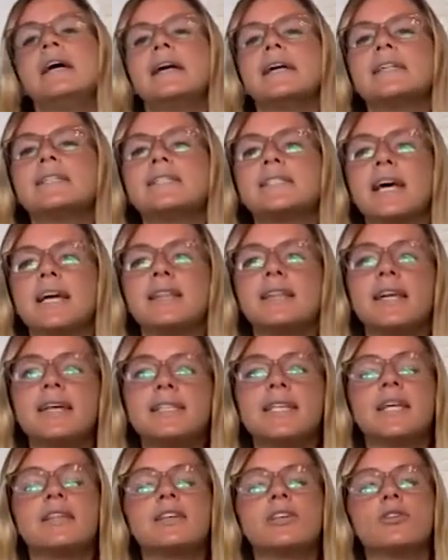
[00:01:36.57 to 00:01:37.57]
It's said
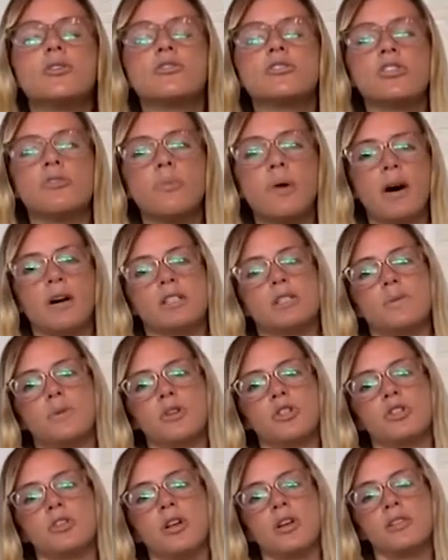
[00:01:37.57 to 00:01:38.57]
that daily use of
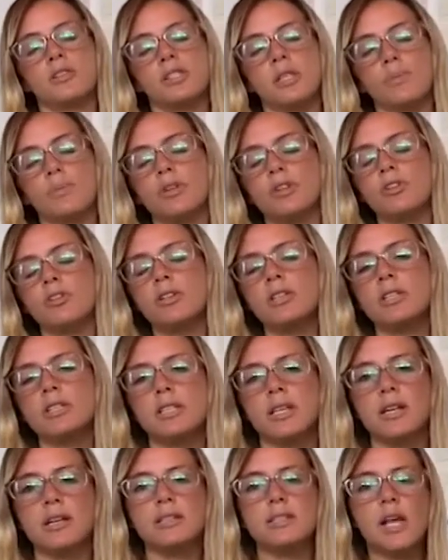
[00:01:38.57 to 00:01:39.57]
moxibustion on stomach
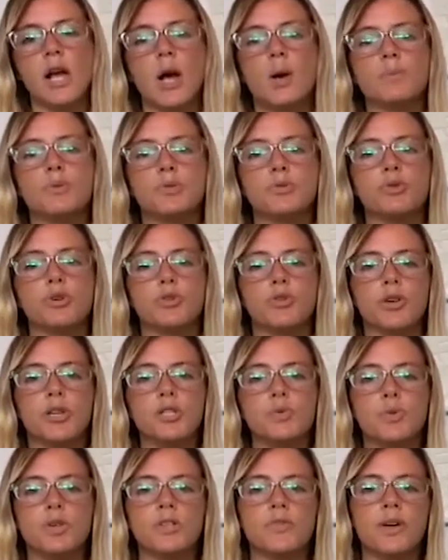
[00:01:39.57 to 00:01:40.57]
36 helps to
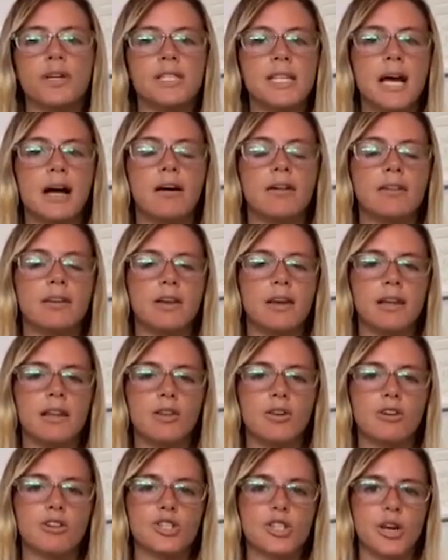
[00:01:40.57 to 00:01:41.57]
increase one's vitality
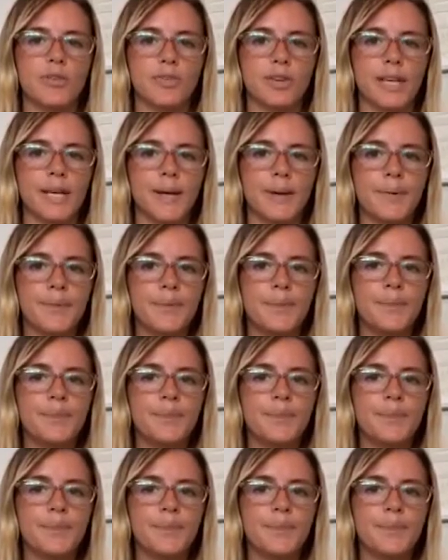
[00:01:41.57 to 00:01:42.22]
and longevity.